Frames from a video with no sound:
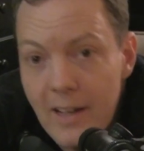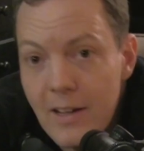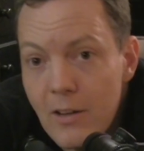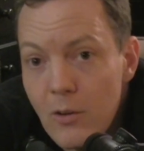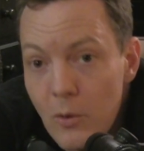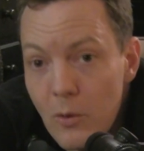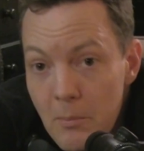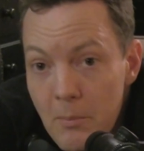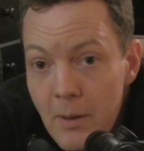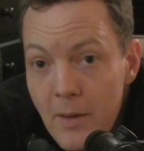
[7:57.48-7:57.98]
need
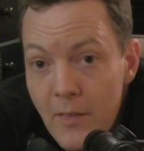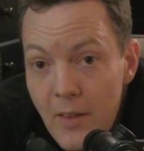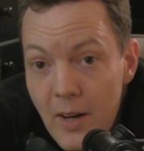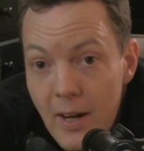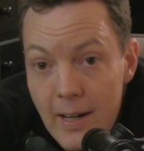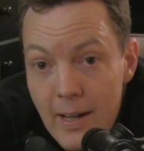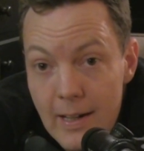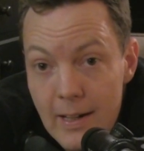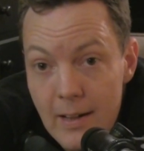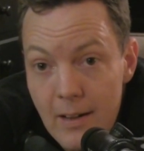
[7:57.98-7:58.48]
to admit that
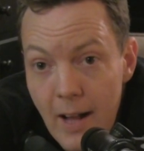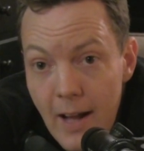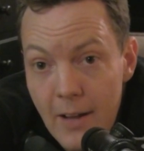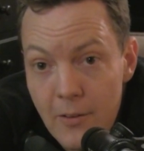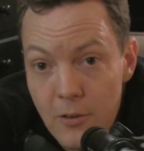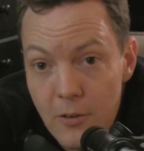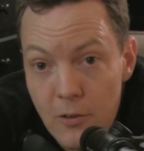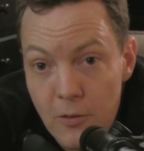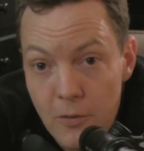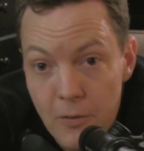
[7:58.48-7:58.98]
I need
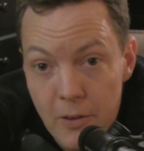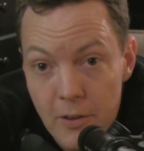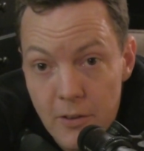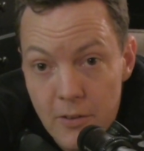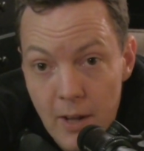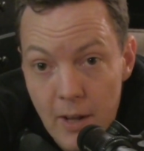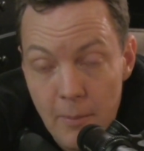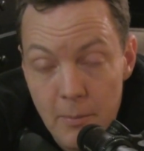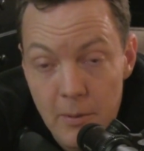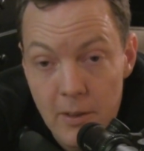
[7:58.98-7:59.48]
glasses for this
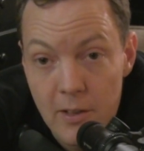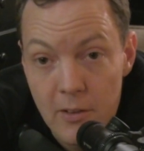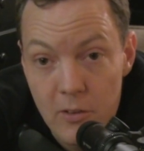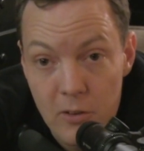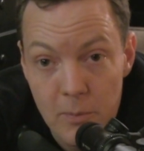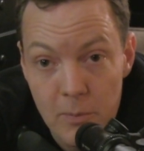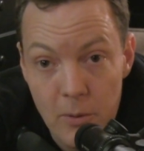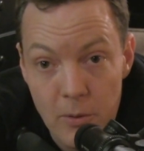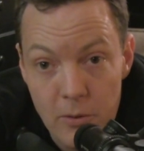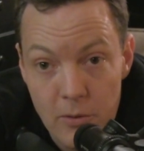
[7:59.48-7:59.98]
optic as
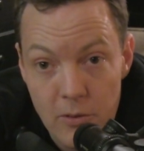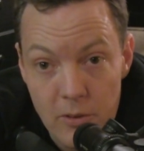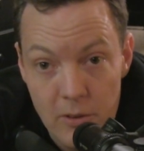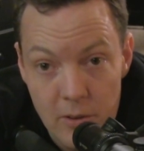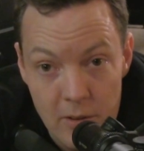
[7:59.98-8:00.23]
opposed to